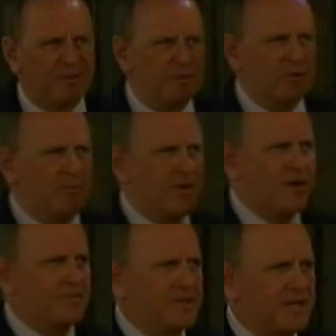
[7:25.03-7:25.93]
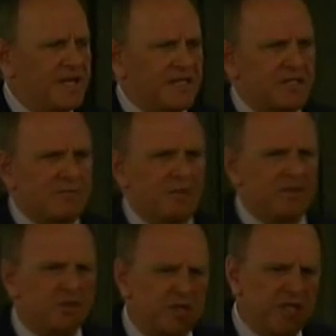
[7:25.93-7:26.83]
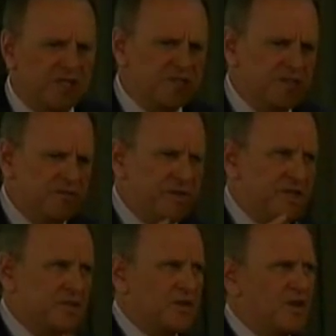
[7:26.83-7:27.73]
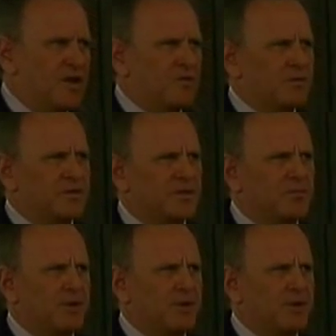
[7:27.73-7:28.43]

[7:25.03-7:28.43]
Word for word: from your apartment. I asked him to check and see if Eddie's car was in the